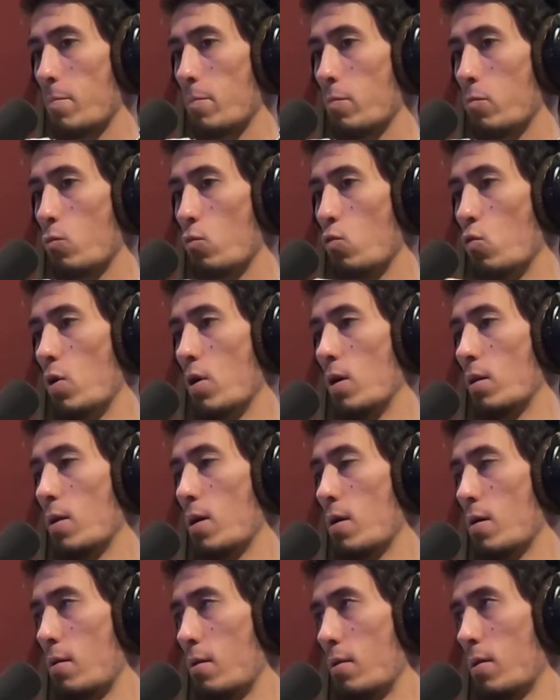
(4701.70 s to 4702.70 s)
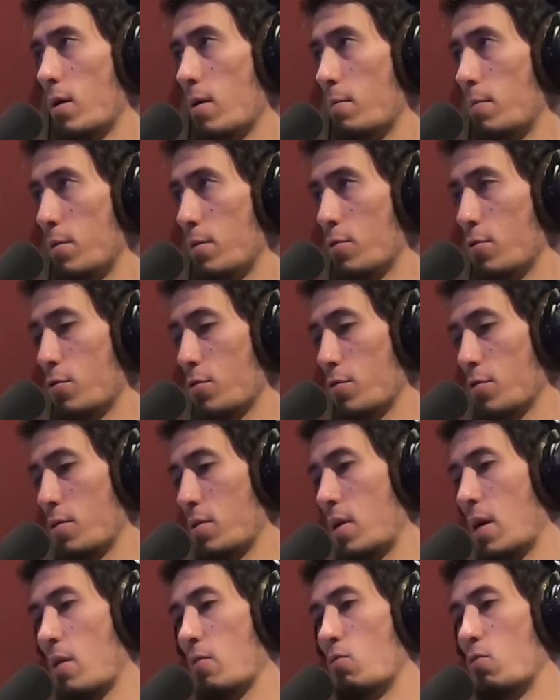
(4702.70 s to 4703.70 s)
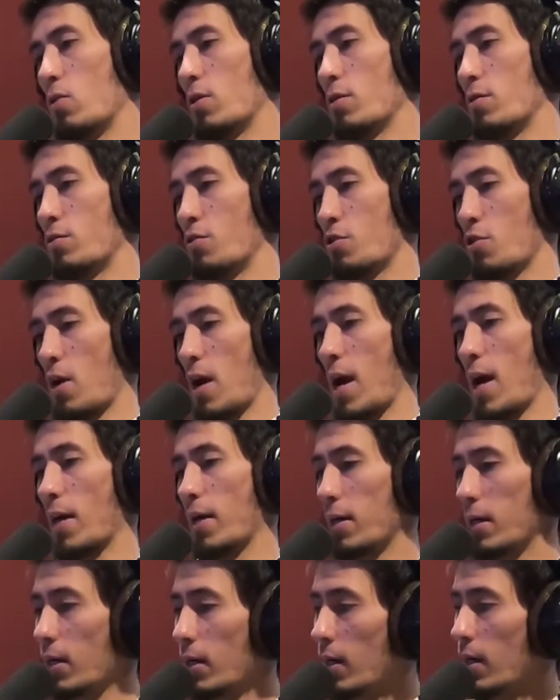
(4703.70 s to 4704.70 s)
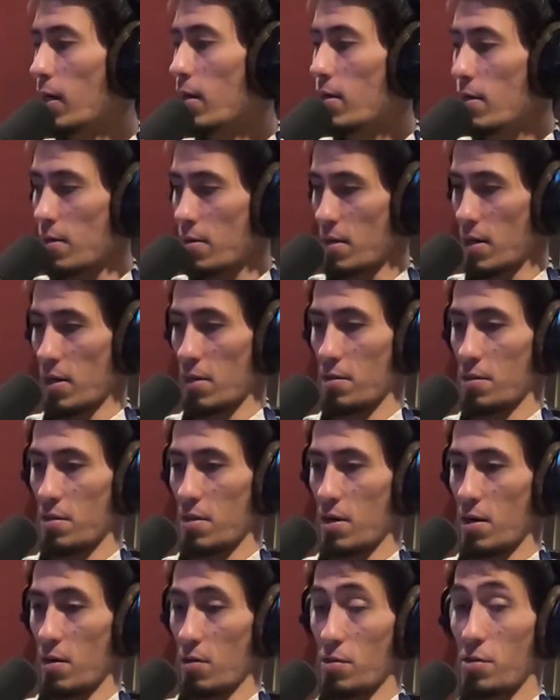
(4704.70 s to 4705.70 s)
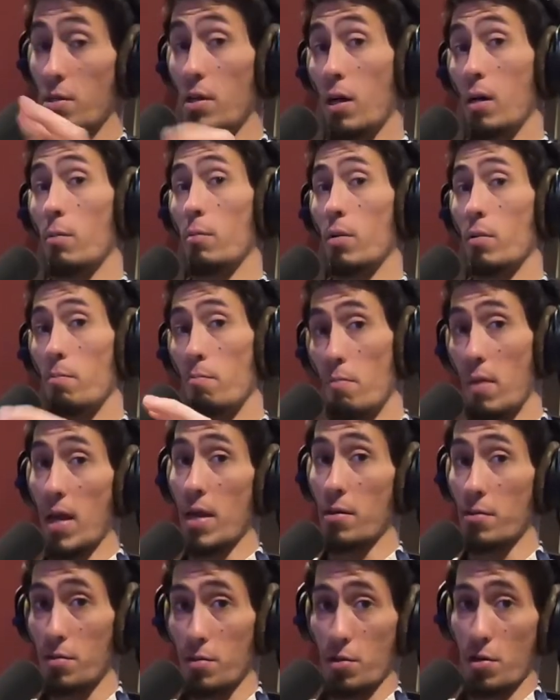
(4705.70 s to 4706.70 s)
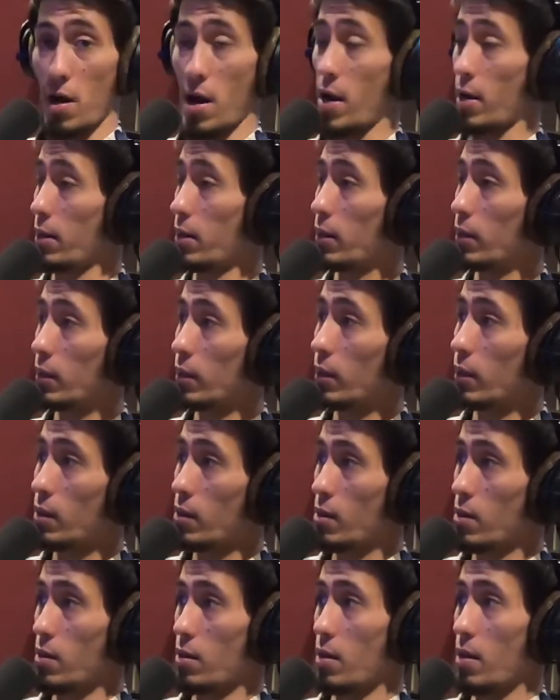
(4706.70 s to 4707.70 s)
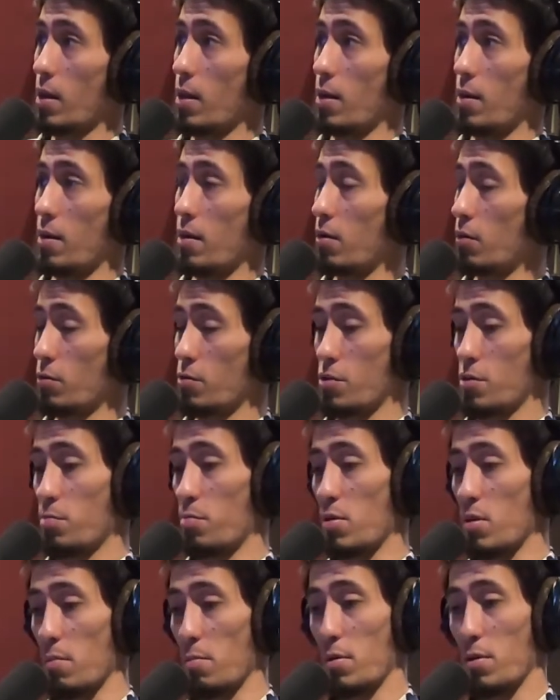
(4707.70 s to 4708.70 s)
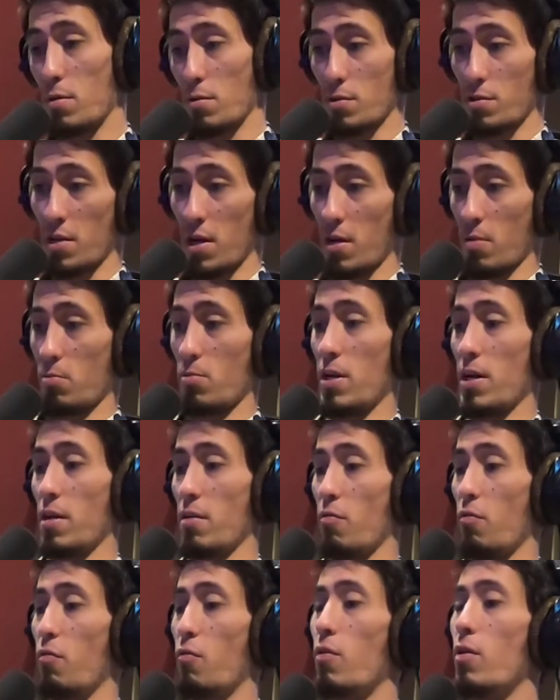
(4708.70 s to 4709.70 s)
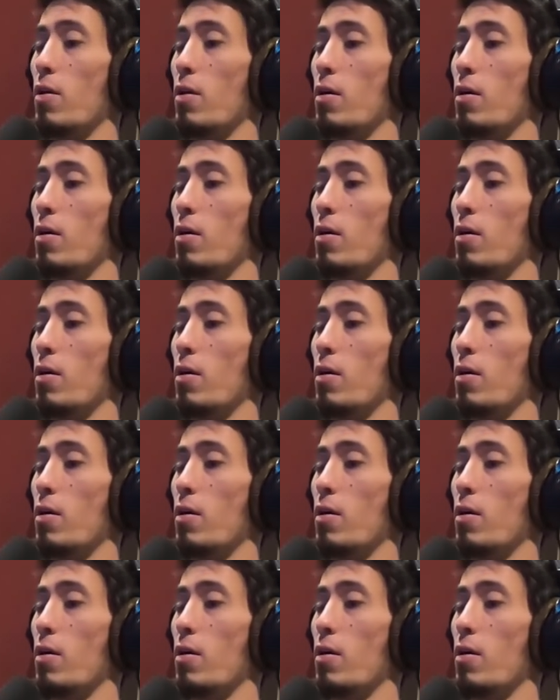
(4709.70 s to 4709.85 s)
a lot of producers, they'll have one track that is their sub bass track, and it'll just be a pure sine wave,